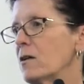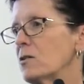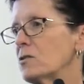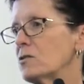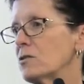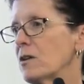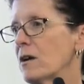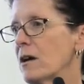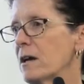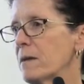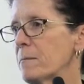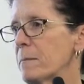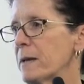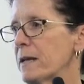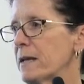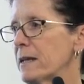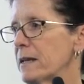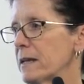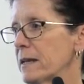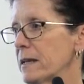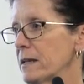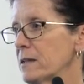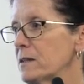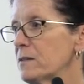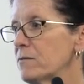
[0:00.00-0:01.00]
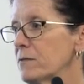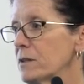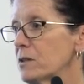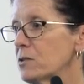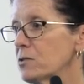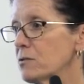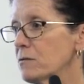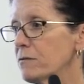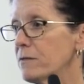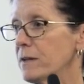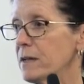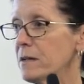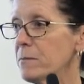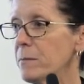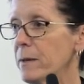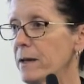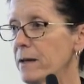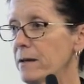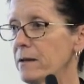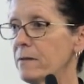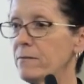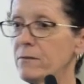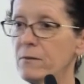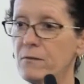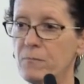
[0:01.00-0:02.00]
Try and make it individual
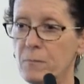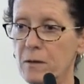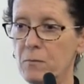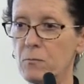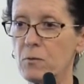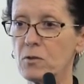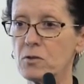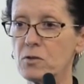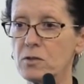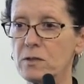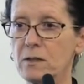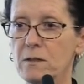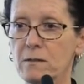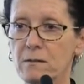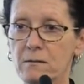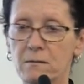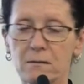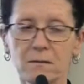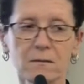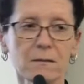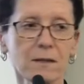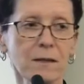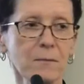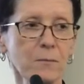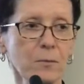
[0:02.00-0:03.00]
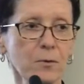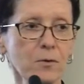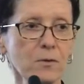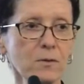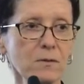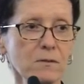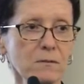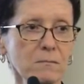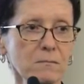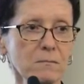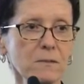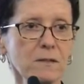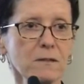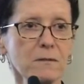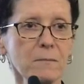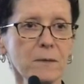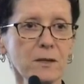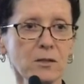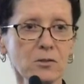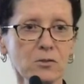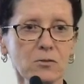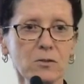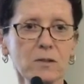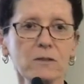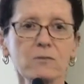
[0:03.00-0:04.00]
feedback. If you've been watching that person, you know,
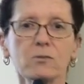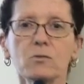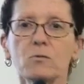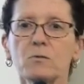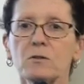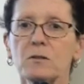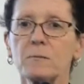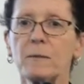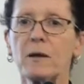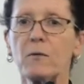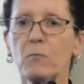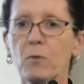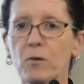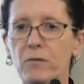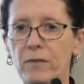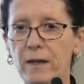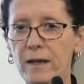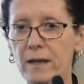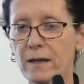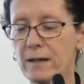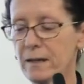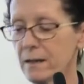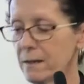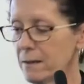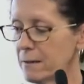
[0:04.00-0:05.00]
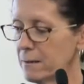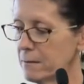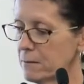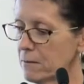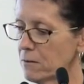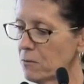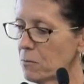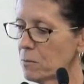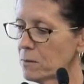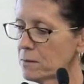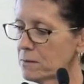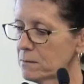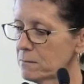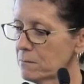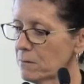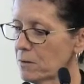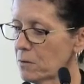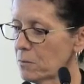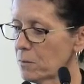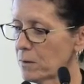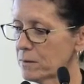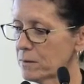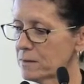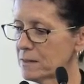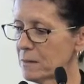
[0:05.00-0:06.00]
make sure you talked about what they did, not
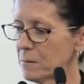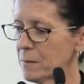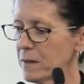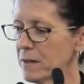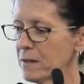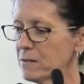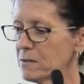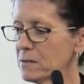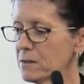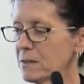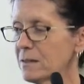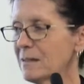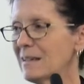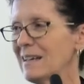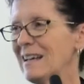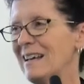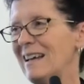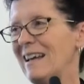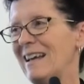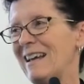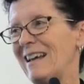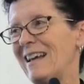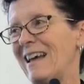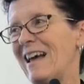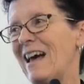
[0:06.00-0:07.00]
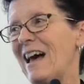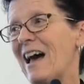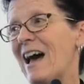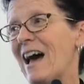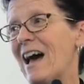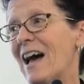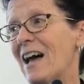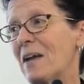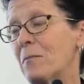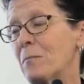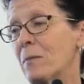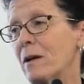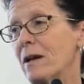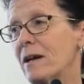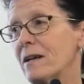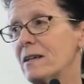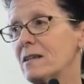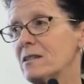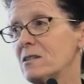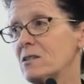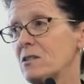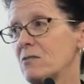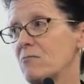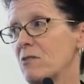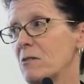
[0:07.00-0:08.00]
what someone else did. A hard part
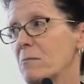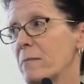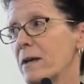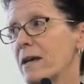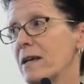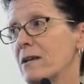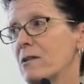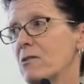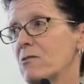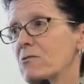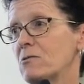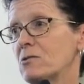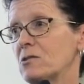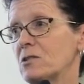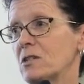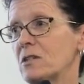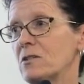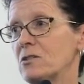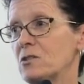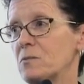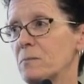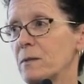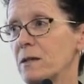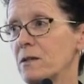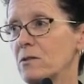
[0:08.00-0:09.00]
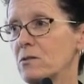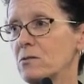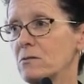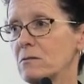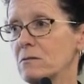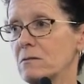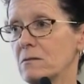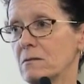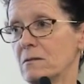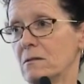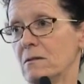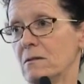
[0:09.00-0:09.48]
is to remain non-judgmental.